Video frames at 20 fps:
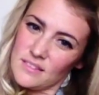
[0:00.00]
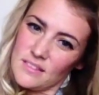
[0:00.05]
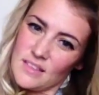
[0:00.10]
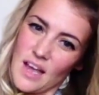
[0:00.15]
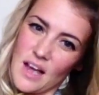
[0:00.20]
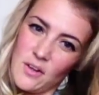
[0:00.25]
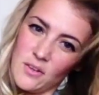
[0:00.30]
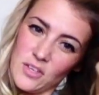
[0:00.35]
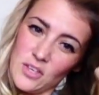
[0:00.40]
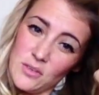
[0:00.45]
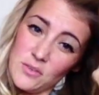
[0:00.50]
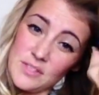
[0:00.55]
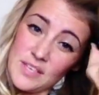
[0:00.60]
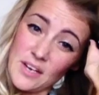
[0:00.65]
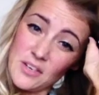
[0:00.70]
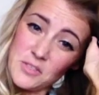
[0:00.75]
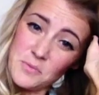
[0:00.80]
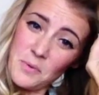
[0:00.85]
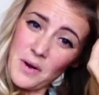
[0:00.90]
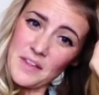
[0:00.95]
I'll use
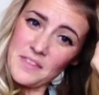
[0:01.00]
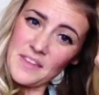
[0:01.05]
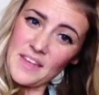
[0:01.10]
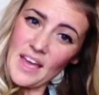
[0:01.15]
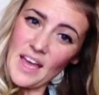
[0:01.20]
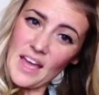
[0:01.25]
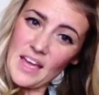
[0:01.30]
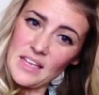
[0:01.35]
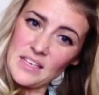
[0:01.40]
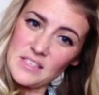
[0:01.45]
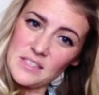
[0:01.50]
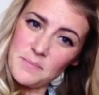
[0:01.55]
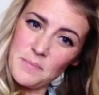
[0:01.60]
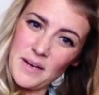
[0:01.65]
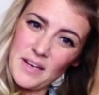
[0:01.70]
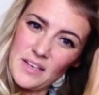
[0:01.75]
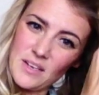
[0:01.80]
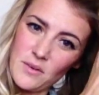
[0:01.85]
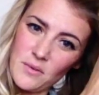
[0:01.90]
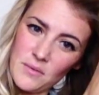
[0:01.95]
hairspray at the end,
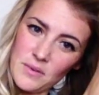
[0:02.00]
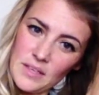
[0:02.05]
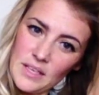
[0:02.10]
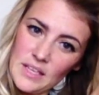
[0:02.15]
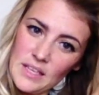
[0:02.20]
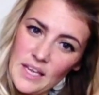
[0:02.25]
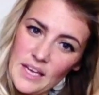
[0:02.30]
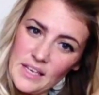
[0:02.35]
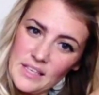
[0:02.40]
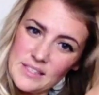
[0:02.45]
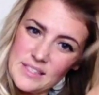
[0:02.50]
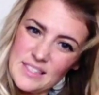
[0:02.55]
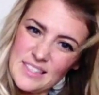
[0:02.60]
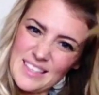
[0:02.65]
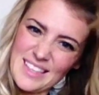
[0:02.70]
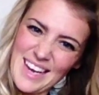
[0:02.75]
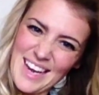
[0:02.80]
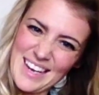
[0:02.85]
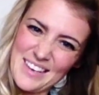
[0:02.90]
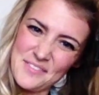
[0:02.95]
but I don't really like to
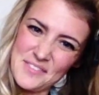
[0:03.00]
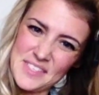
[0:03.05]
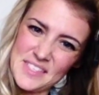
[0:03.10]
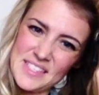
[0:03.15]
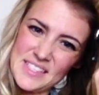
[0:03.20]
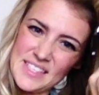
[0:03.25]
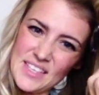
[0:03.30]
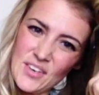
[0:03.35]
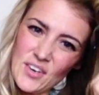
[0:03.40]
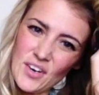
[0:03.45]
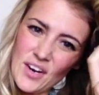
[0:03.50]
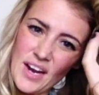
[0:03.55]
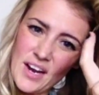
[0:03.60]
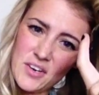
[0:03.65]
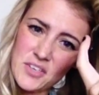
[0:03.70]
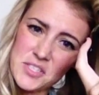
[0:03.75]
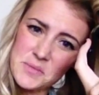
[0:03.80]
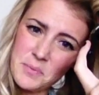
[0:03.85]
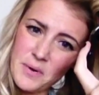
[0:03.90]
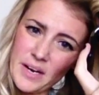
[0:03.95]
kind of sear
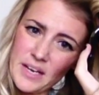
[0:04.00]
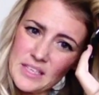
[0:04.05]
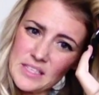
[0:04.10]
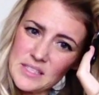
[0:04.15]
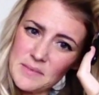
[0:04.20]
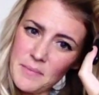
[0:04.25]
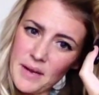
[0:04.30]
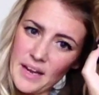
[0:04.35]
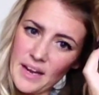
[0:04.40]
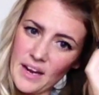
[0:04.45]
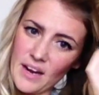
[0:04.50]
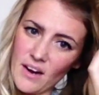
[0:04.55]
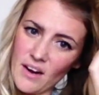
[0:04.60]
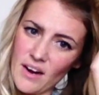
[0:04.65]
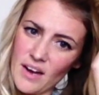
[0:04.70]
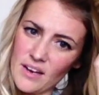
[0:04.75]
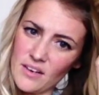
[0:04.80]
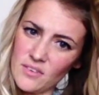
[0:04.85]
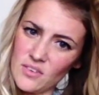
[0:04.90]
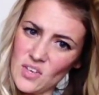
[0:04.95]
hairspray into my
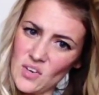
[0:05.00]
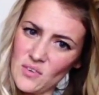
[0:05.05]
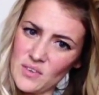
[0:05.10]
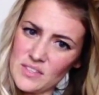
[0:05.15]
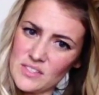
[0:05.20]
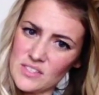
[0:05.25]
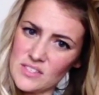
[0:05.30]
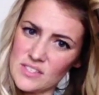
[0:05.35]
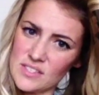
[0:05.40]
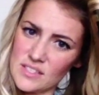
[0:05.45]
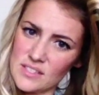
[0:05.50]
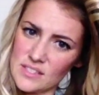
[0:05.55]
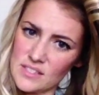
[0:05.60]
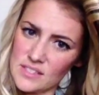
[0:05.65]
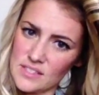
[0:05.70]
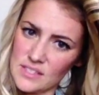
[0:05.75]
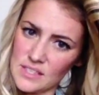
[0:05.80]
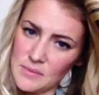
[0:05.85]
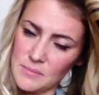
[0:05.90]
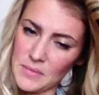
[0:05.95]
hair. I don't know, it just doesn't
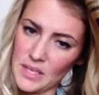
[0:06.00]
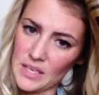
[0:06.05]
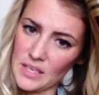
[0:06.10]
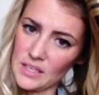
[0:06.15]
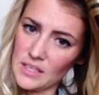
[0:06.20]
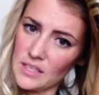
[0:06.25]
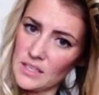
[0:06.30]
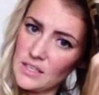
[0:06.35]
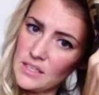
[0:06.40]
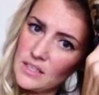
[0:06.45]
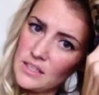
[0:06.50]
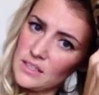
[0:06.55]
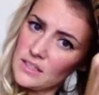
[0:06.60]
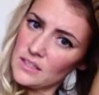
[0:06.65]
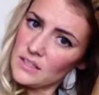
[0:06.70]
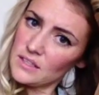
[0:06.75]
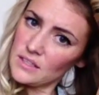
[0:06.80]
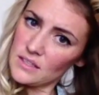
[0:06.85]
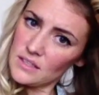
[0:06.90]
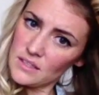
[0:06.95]
seem like,
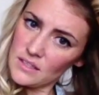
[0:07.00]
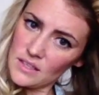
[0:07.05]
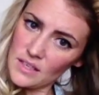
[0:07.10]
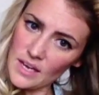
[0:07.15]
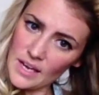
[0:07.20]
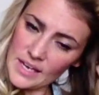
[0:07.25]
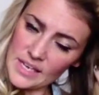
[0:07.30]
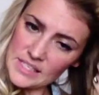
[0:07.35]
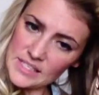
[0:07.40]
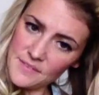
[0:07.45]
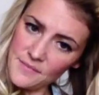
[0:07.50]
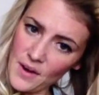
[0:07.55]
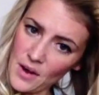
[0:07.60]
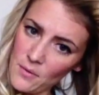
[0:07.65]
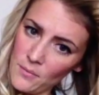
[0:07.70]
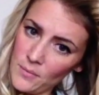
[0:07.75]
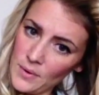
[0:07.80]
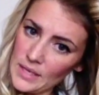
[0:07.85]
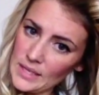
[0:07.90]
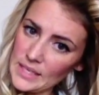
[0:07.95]
I guess if I
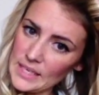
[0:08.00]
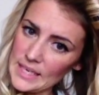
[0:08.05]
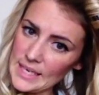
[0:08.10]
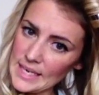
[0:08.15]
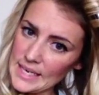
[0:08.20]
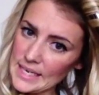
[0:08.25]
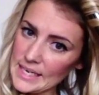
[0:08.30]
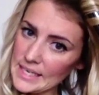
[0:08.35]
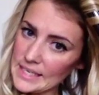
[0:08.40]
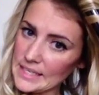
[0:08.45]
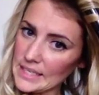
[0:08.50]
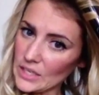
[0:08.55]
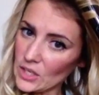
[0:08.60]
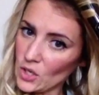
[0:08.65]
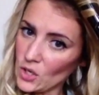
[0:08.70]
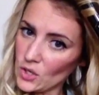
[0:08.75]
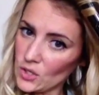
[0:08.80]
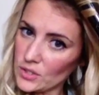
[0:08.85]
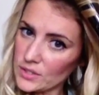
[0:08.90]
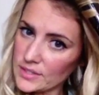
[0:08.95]
really needed the
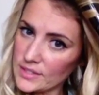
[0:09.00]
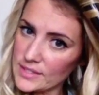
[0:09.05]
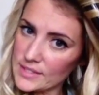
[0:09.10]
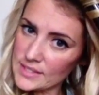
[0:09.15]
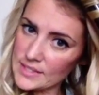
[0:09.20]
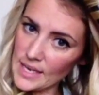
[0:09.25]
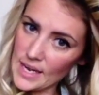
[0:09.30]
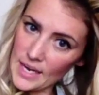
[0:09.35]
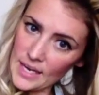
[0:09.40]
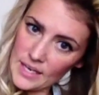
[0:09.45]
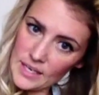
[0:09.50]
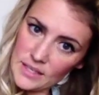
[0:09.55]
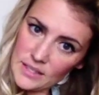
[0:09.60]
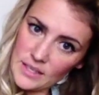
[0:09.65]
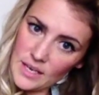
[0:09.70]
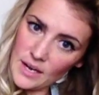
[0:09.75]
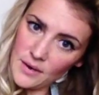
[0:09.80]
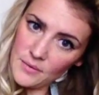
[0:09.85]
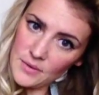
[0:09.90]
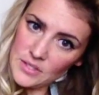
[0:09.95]
curl to stay,
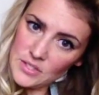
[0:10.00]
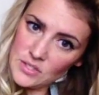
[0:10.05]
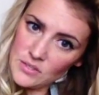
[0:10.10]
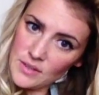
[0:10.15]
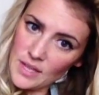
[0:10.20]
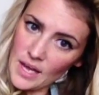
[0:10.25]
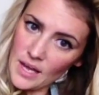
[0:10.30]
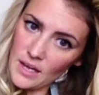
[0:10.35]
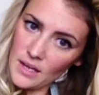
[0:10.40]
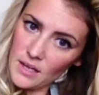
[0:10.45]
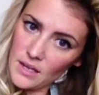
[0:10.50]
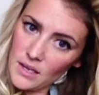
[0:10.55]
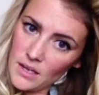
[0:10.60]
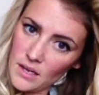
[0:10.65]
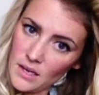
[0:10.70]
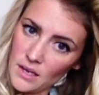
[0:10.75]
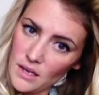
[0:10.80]
I would do that.